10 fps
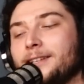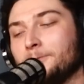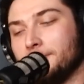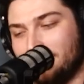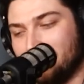thing
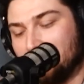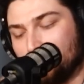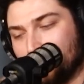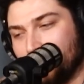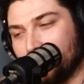with this
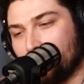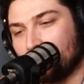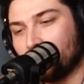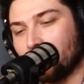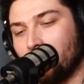drink.
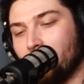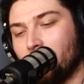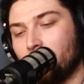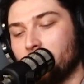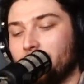
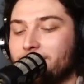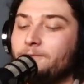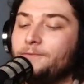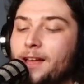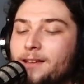Um, it's
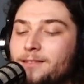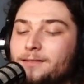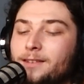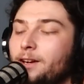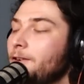
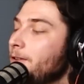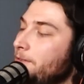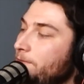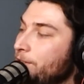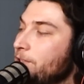it already
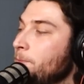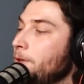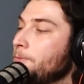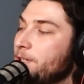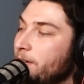feels a
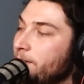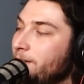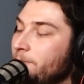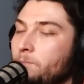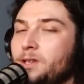bit
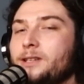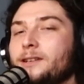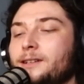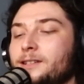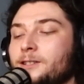redundant
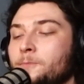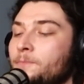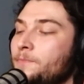because